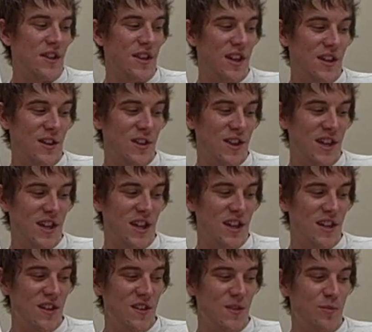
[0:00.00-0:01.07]
The other thing
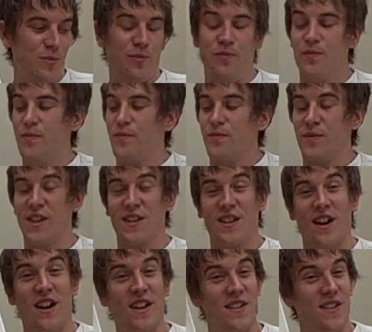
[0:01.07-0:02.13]
is, this
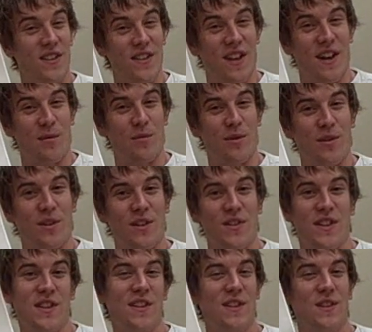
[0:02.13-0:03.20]
costs a lot more.
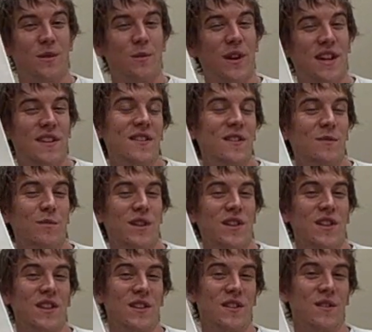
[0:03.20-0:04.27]
This is twice as
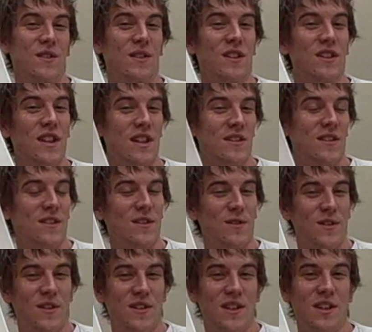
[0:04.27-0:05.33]
much as the next
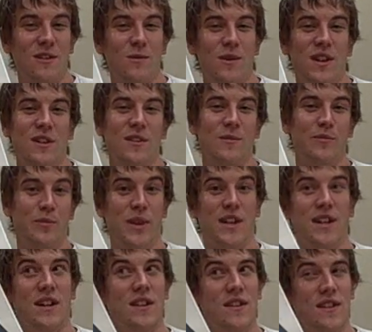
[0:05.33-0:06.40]
closest e-reader
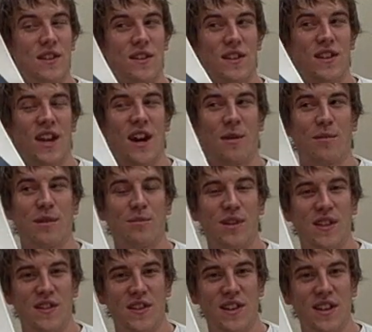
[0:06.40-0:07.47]
because it's a tablet
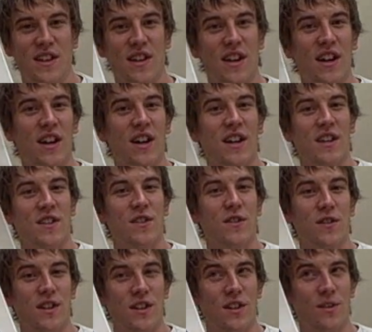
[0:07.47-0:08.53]
PC. So
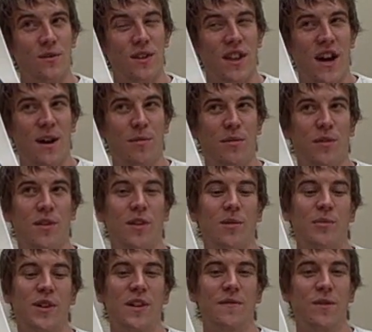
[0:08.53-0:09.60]
you can do a lot more,
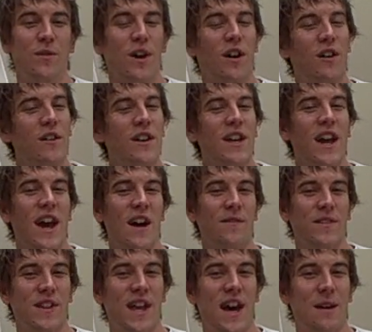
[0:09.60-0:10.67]
but if you already
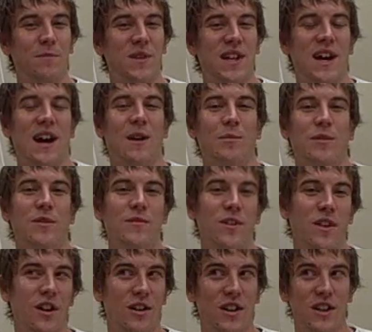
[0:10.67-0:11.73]
have a laptop or if
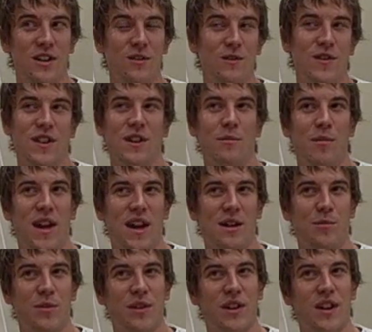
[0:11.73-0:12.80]
you're already using a
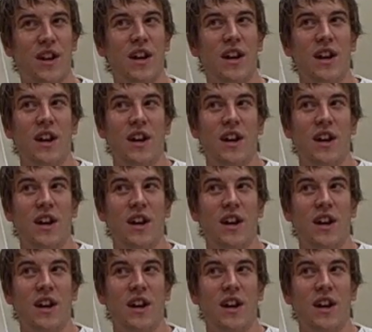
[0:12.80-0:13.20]
MacBook,